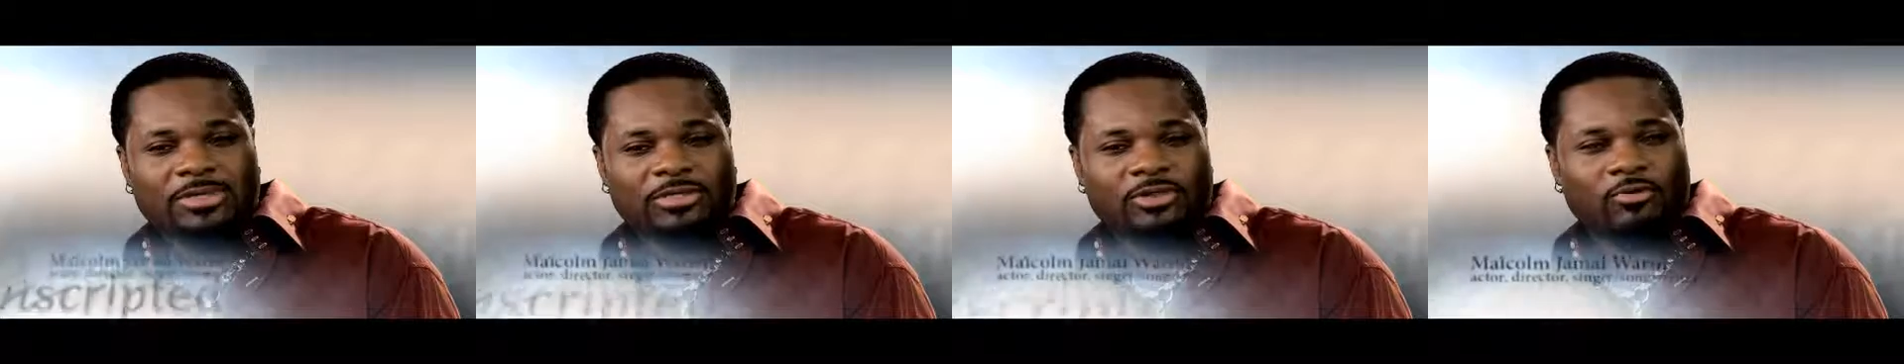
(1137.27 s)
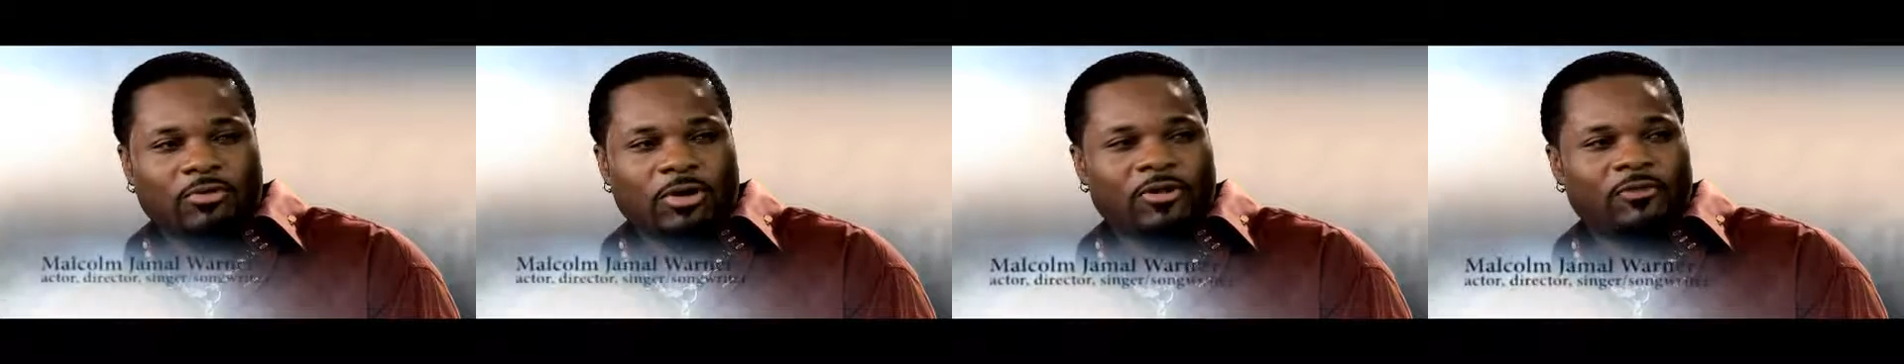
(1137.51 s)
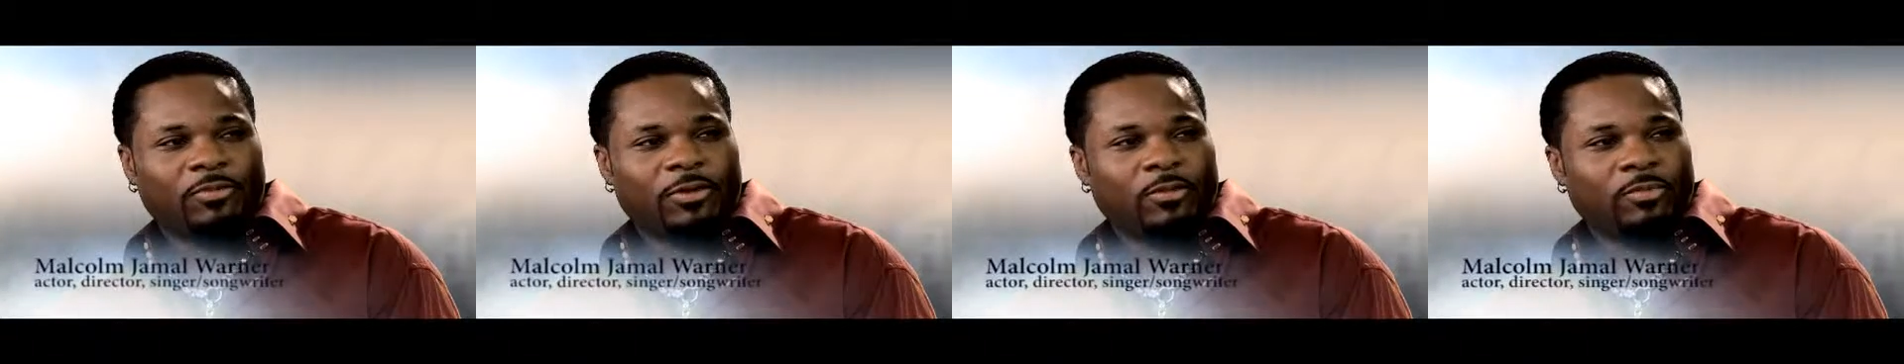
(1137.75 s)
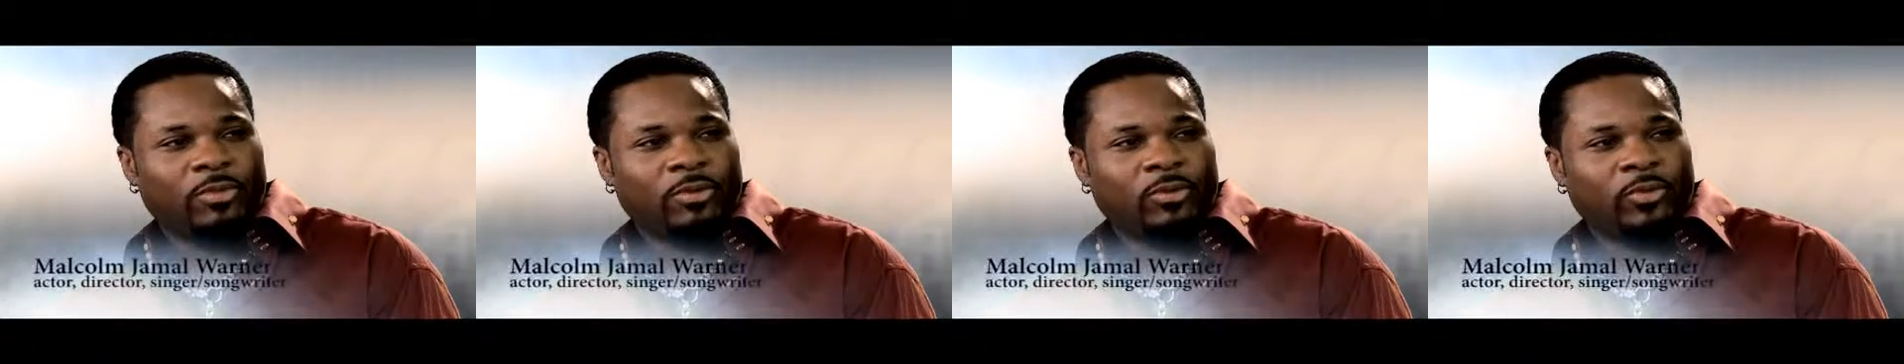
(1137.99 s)
as creative
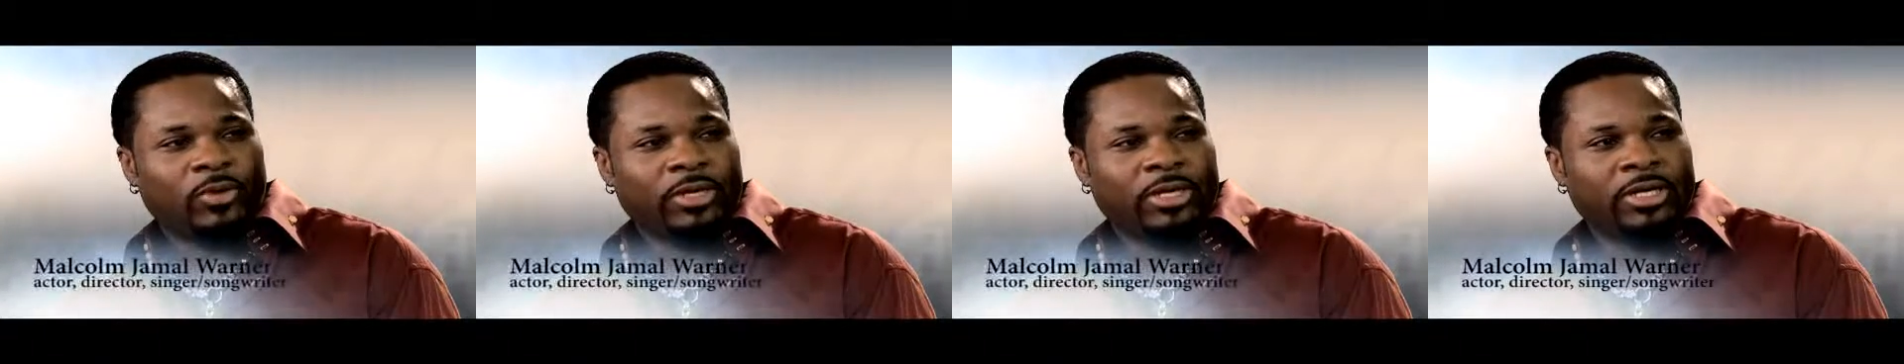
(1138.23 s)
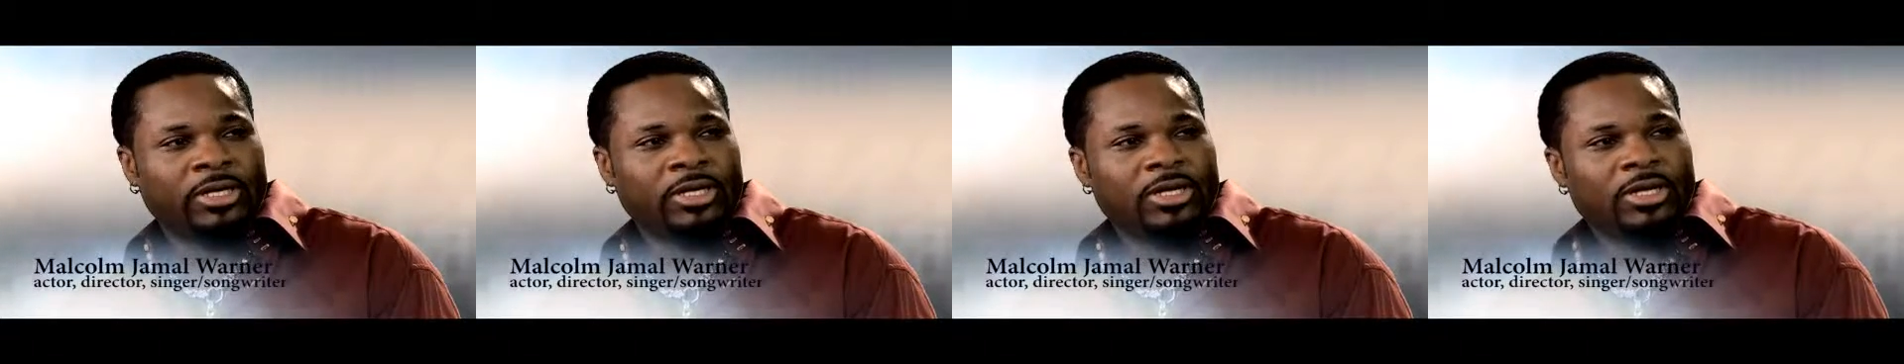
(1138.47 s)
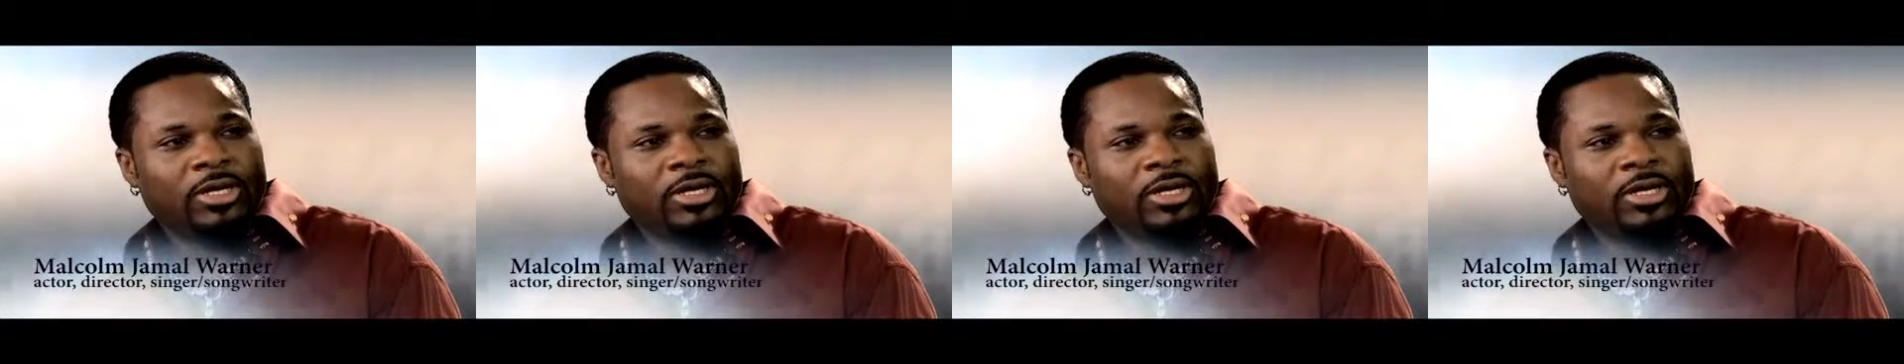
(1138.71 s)
people, we,